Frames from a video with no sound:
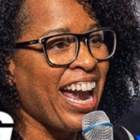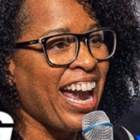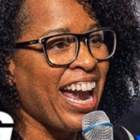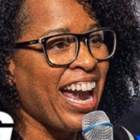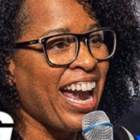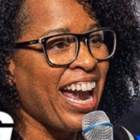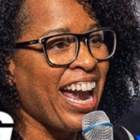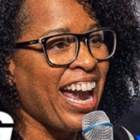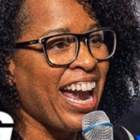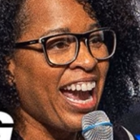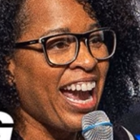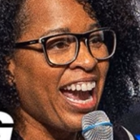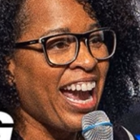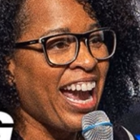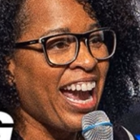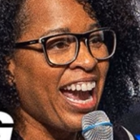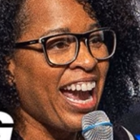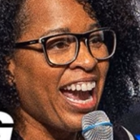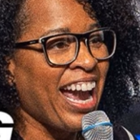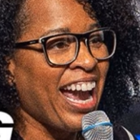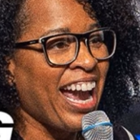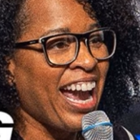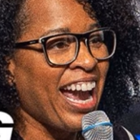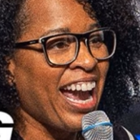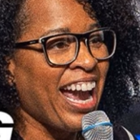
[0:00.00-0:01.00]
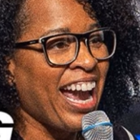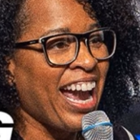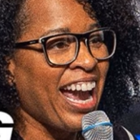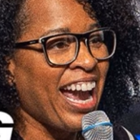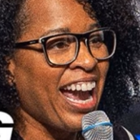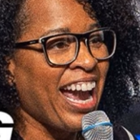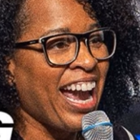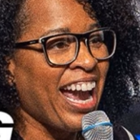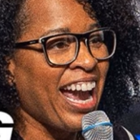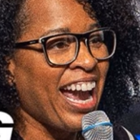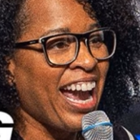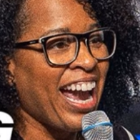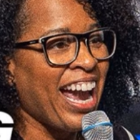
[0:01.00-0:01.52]

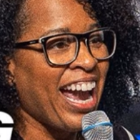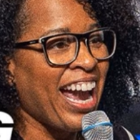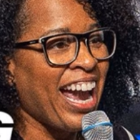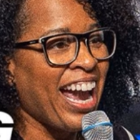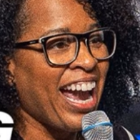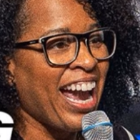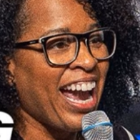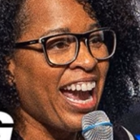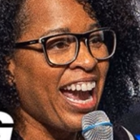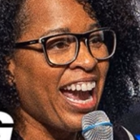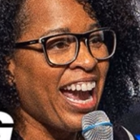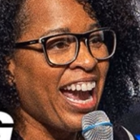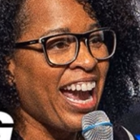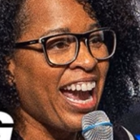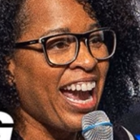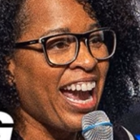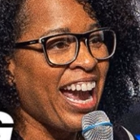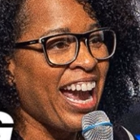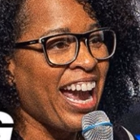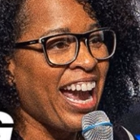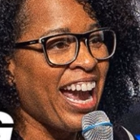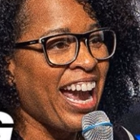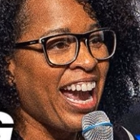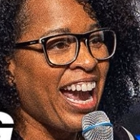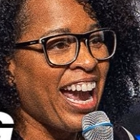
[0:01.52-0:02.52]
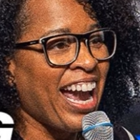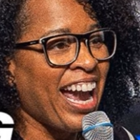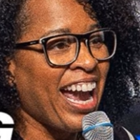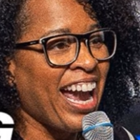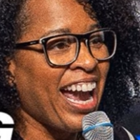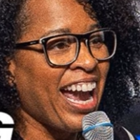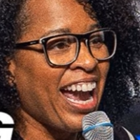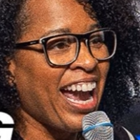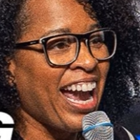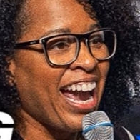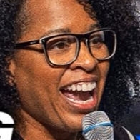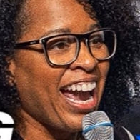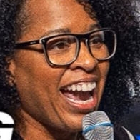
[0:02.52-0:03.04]

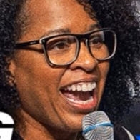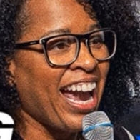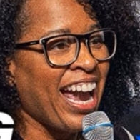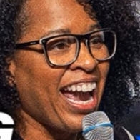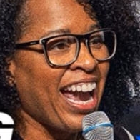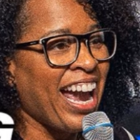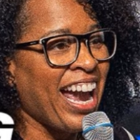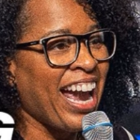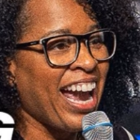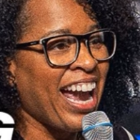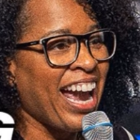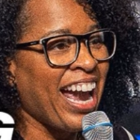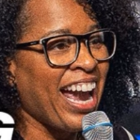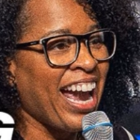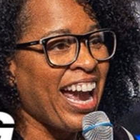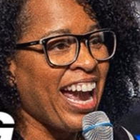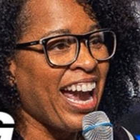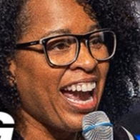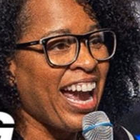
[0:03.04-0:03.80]
(no lip movement)